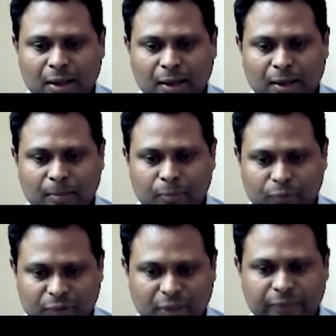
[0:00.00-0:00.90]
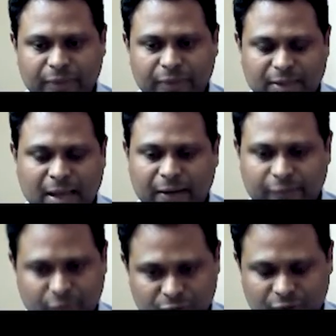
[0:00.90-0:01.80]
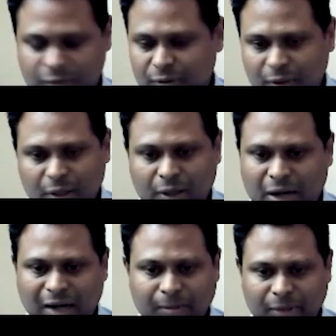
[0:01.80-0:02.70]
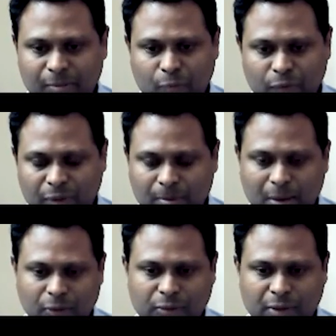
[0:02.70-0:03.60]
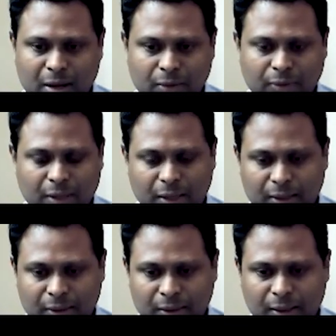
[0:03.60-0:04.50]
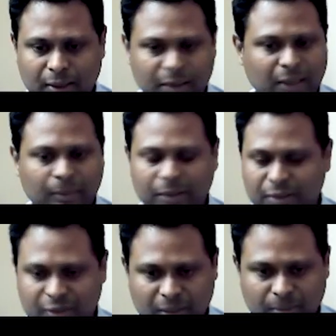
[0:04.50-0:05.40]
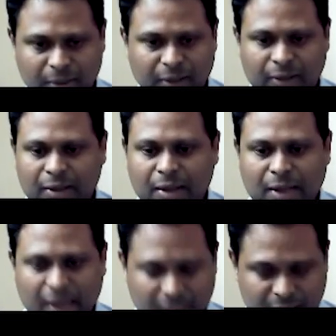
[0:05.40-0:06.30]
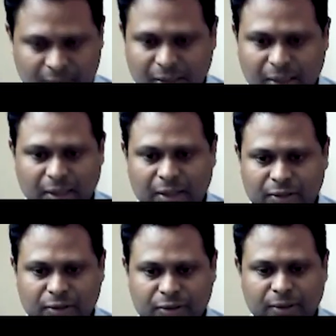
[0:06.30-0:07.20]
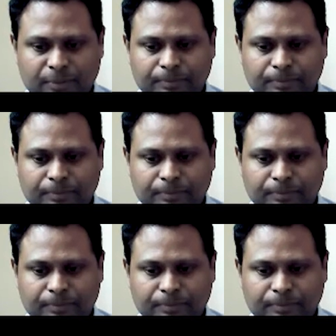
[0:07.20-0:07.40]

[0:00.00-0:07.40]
uh, proceeding with the attack versus randomly moving the mouse around and uh, enabling, disabling anything that they can see.